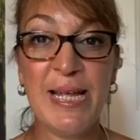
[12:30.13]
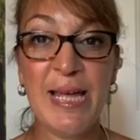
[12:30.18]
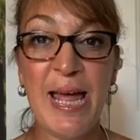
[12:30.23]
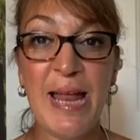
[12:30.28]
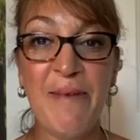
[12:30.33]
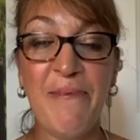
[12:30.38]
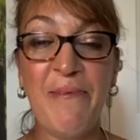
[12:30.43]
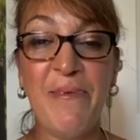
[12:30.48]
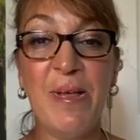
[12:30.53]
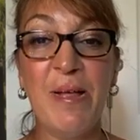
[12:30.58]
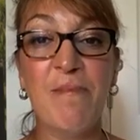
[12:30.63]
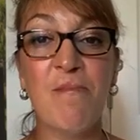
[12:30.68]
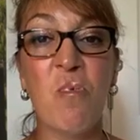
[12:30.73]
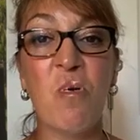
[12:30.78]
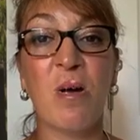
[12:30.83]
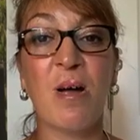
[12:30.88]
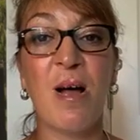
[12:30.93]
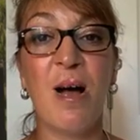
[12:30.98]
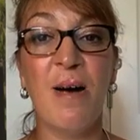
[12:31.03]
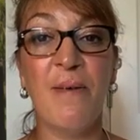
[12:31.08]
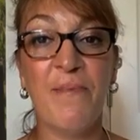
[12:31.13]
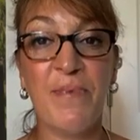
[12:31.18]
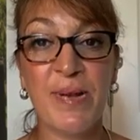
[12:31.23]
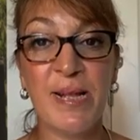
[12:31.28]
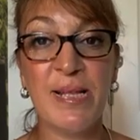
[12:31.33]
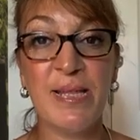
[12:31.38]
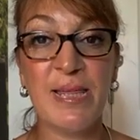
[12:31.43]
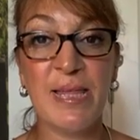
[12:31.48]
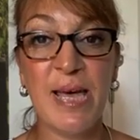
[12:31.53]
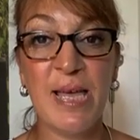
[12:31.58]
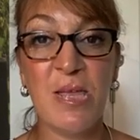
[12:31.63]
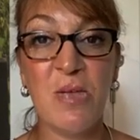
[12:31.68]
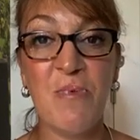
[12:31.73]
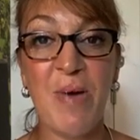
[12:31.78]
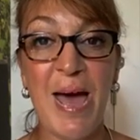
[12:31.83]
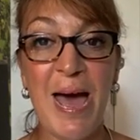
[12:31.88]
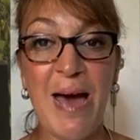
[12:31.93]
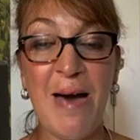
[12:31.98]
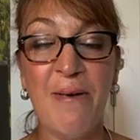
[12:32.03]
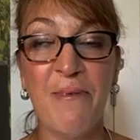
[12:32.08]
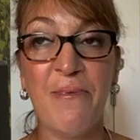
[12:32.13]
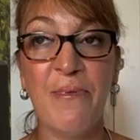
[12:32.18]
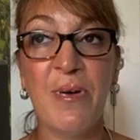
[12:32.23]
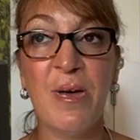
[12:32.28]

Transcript: and feel more confident that you have